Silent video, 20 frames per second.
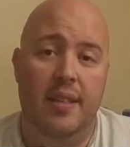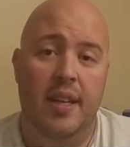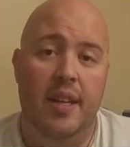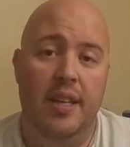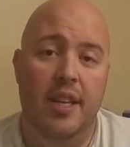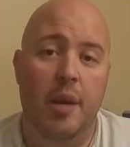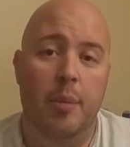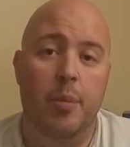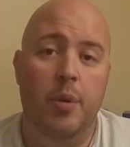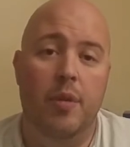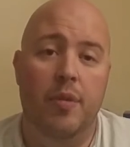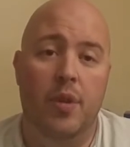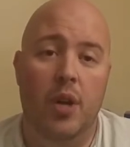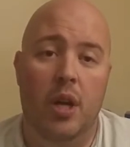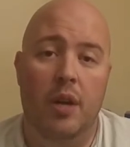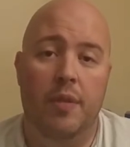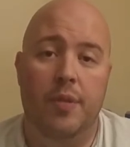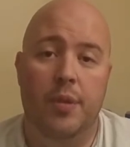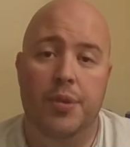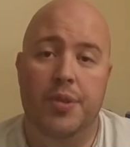a number of
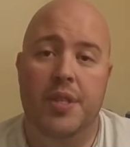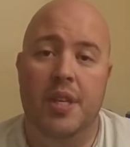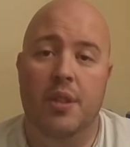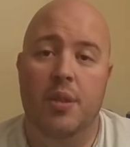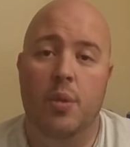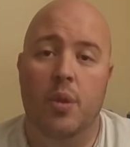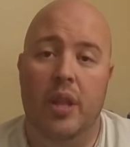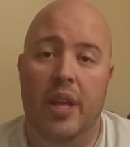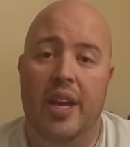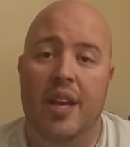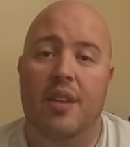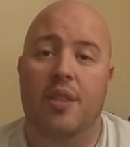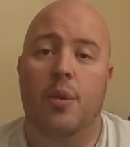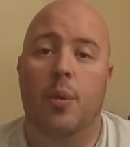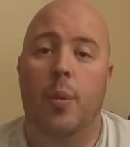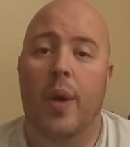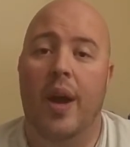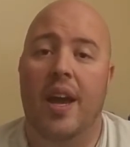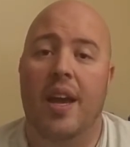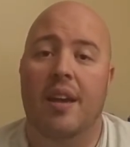golfers didn't like
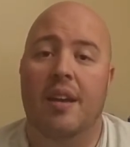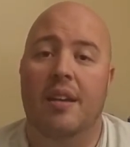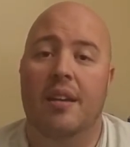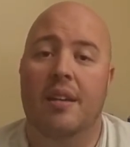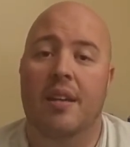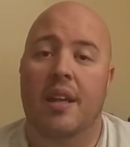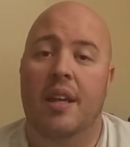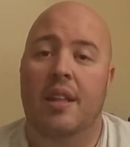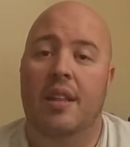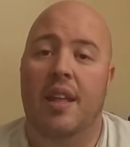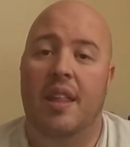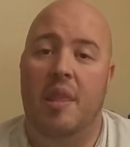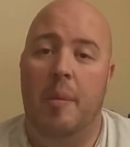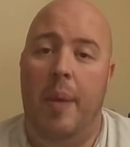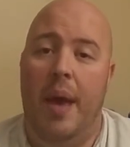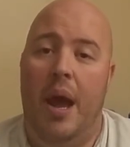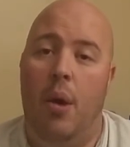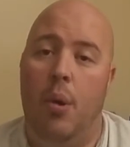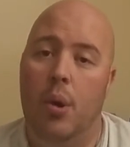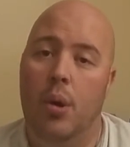the way that the
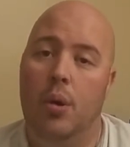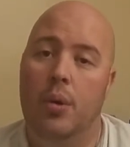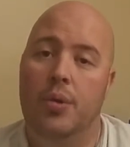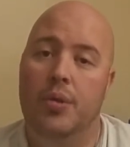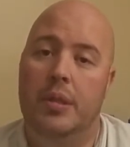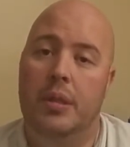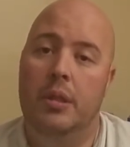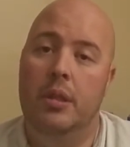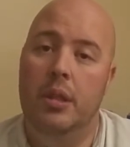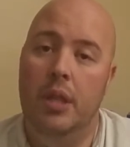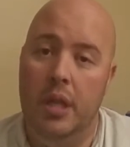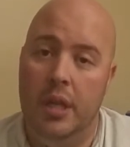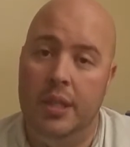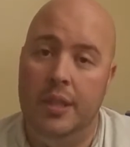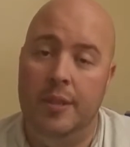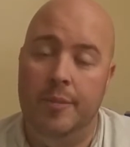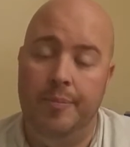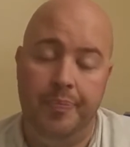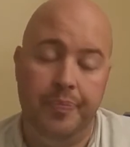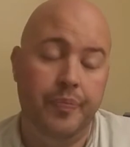power holes
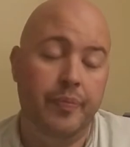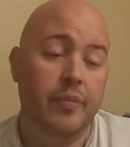looked.